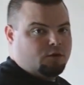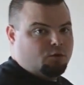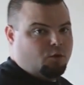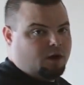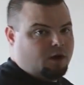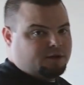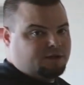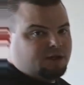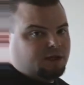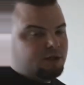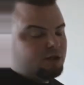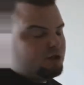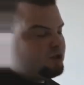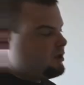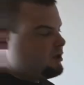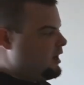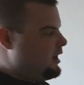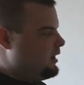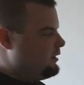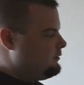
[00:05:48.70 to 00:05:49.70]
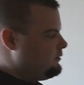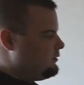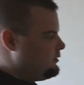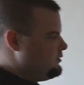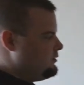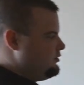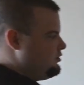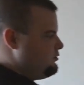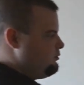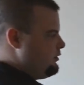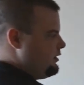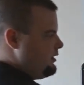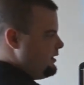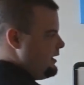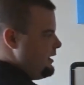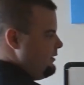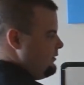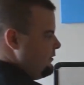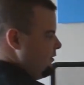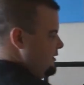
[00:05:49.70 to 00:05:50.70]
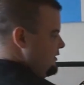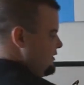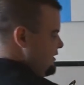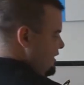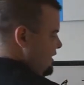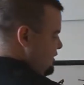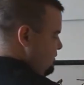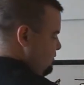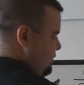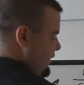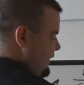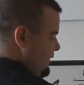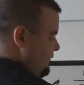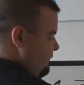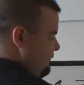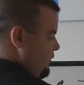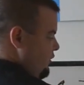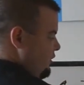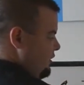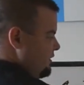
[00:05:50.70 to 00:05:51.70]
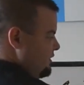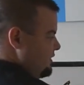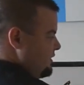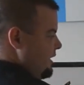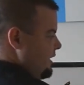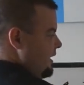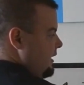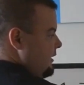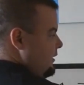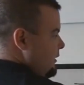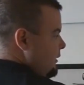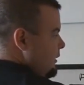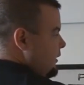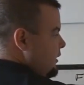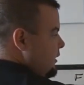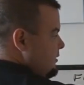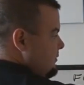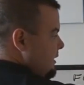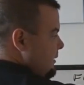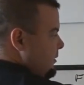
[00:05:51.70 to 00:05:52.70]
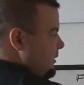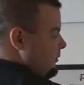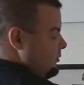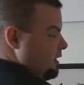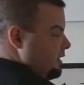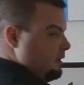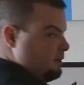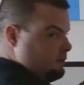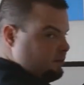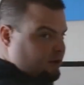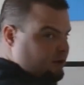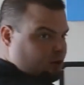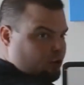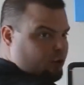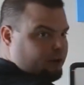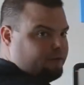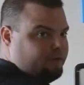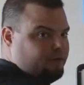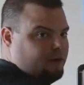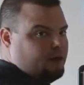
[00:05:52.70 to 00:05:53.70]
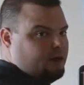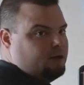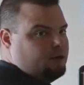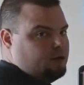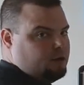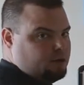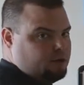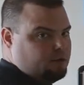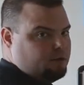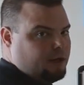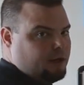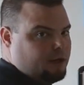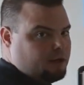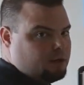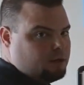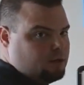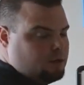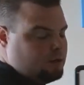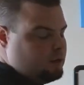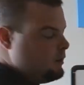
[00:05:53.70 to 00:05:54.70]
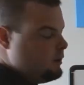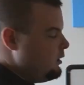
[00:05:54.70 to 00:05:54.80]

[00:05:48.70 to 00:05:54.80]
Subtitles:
You want to take a shot because he's sprinting out and this kid's playing far inside. You might be able to hit him on a quick fade. You can do that.